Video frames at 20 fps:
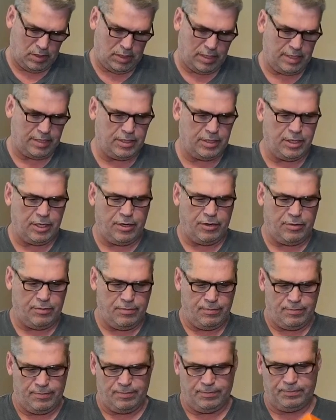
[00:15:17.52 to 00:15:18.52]
like so.
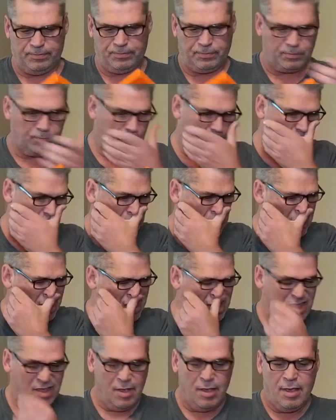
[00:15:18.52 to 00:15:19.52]

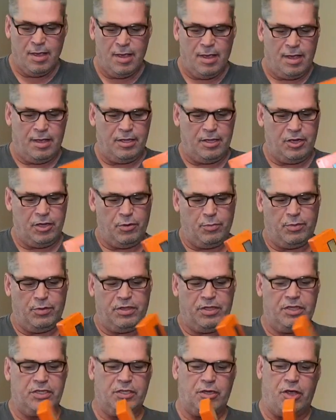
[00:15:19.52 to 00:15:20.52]
And then you'll put
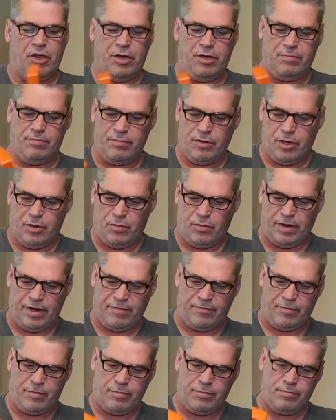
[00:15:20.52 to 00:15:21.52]
this on, you know,
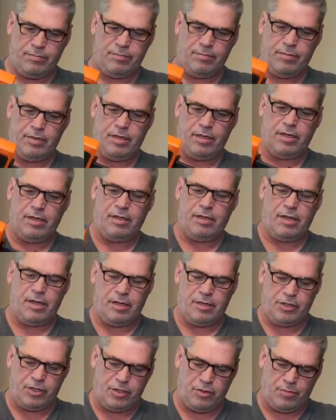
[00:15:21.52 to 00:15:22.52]
whatever,
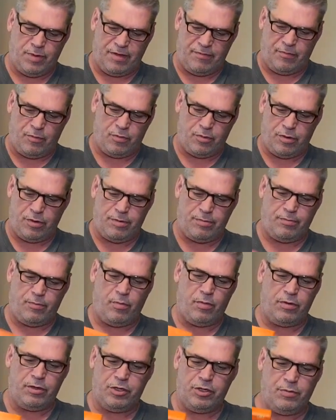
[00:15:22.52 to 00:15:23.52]
a 2x4 or
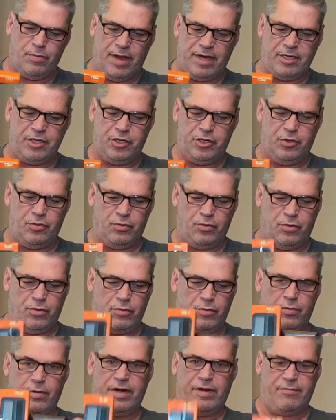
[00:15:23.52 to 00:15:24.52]
a 2x2
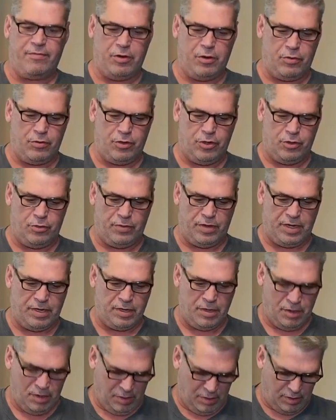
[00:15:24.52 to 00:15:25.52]
or whatever you're doing
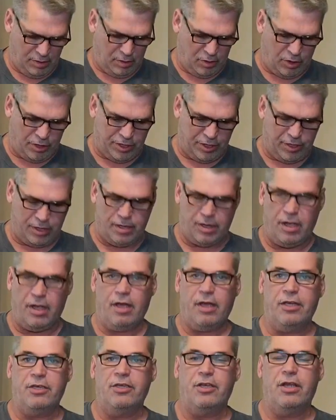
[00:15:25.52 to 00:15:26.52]
on
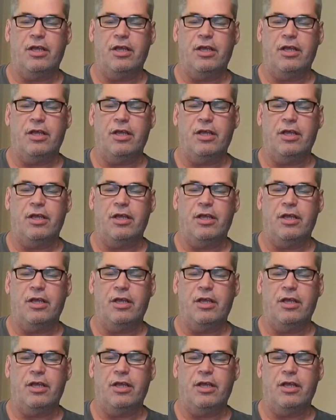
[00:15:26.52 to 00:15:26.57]
a